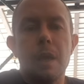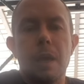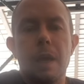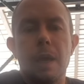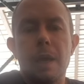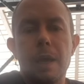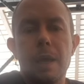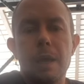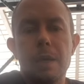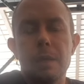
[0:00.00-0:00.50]

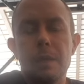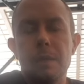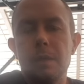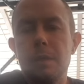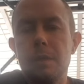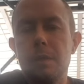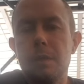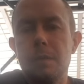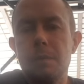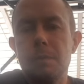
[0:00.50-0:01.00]

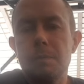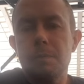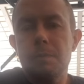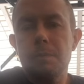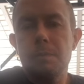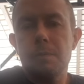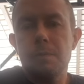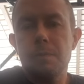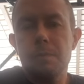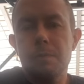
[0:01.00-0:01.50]
And
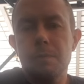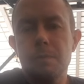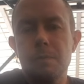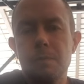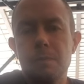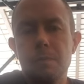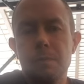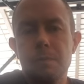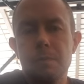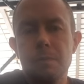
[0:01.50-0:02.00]

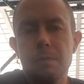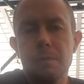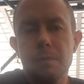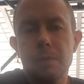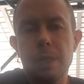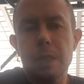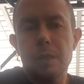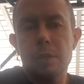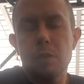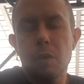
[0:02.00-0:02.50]

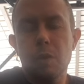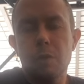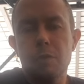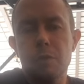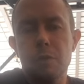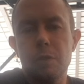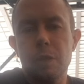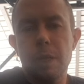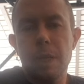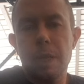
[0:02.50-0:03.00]
that's all for
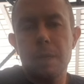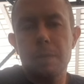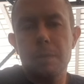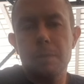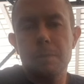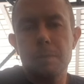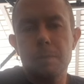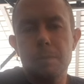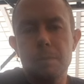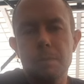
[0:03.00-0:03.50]
today.
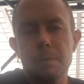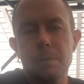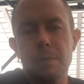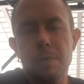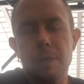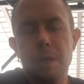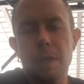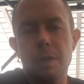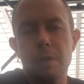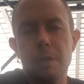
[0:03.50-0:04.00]

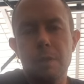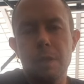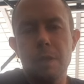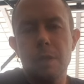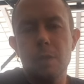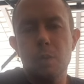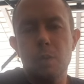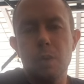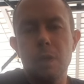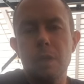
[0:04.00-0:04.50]
I think
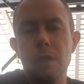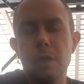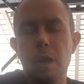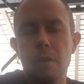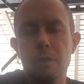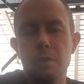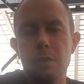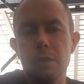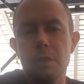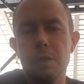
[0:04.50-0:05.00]
we
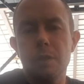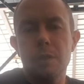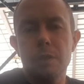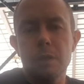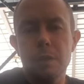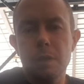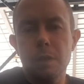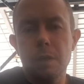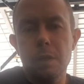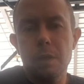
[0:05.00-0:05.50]
covered
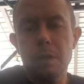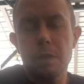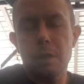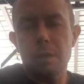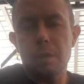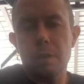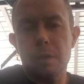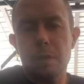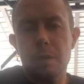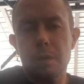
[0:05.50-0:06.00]

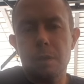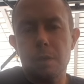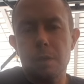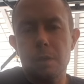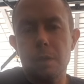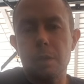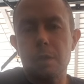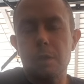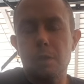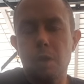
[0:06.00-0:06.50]

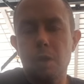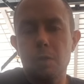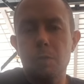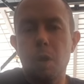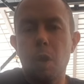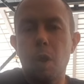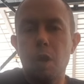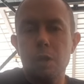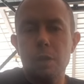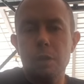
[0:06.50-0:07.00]
the
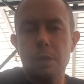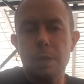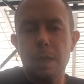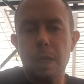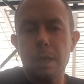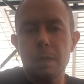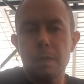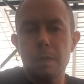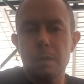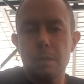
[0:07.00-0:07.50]
turbo hot
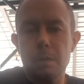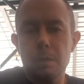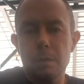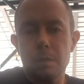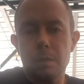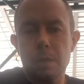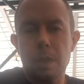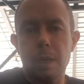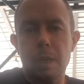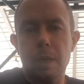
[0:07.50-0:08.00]
side,
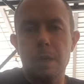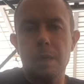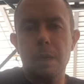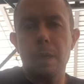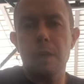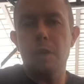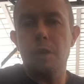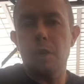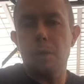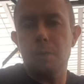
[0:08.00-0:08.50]
and I
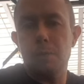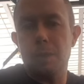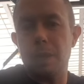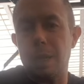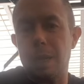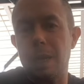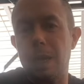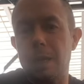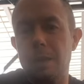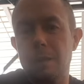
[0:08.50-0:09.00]
hope the
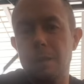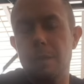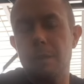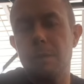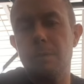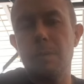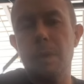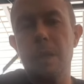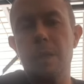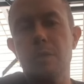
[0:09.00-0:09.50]
light in the
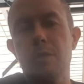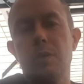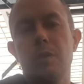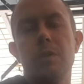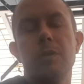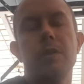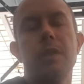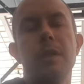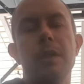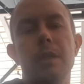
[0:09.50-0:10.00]

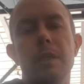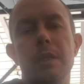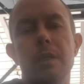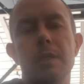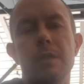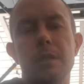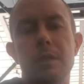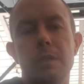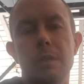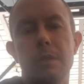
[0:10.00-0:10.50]
background
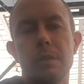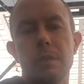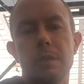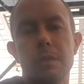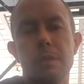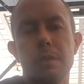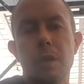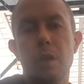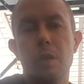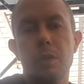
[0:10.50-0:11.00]
is
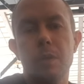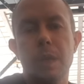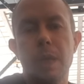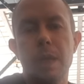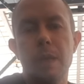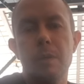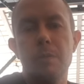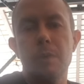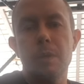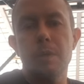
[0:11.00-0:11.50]

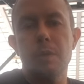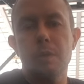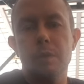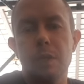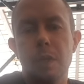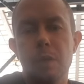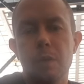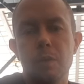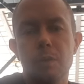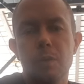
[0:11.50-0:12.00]
okay, because
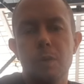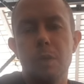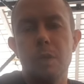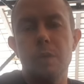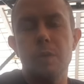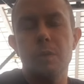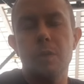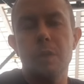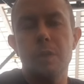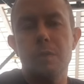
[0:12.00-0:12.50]
I don't want to
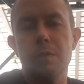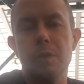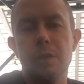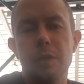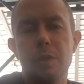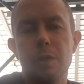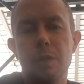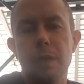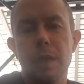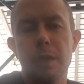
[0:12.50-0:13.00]
do this
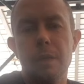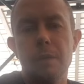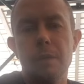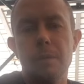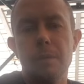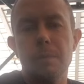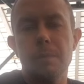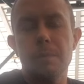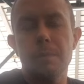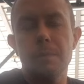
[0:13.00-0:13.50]
video again.
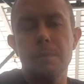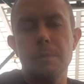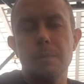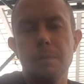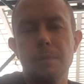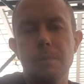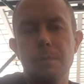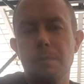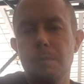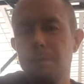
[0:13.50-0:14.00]

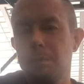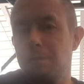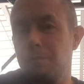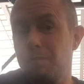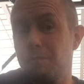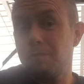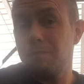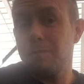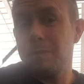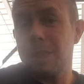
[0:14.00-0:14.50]

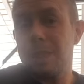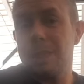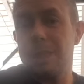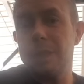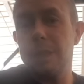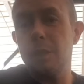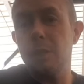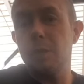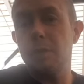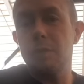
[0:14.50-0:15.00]
See
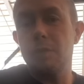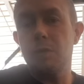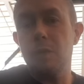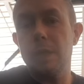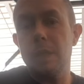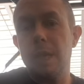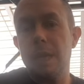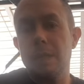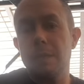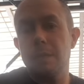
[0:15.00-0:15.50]
you in 3
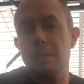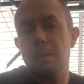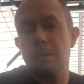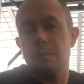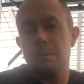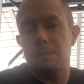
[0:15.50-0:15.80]
days.